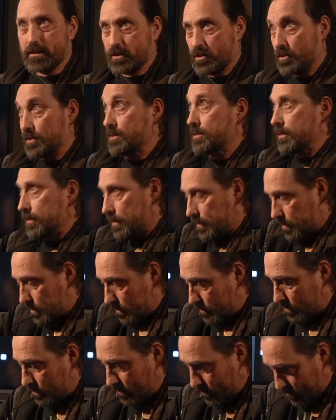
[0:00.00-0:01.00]
It's just like
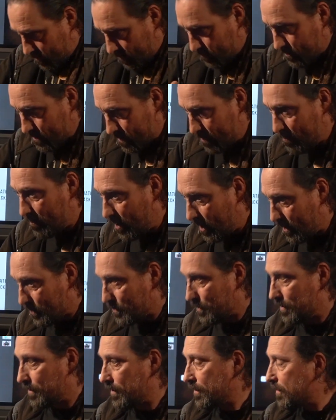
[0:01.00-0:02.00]
it's a, it's obviously a
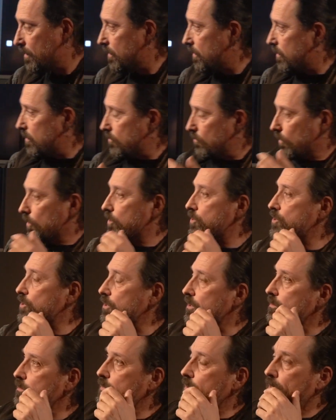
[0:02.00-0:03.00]
modern
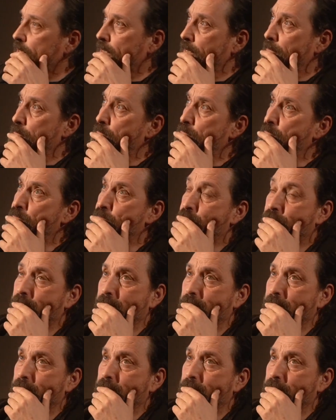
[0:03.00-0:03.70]
version, but um,